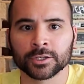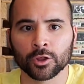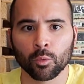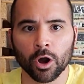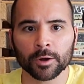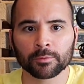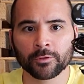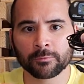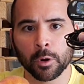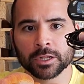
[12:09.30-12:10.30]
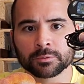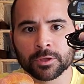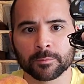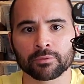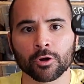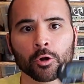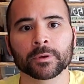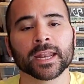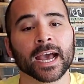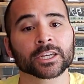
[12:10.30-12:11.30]
are the waterproof ones where the probe
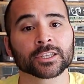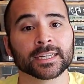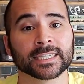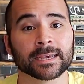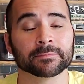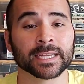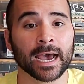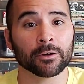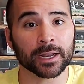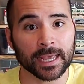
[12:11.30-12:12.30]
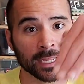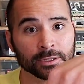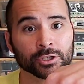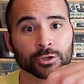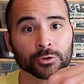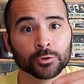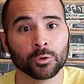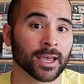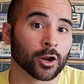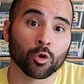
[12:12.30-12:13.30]
can actually dip down into
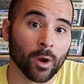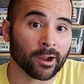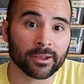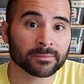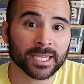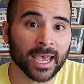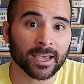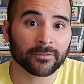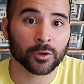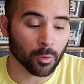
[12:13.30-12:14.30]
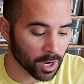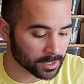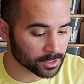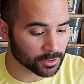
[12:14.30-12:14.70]
an aquarium tank if you want.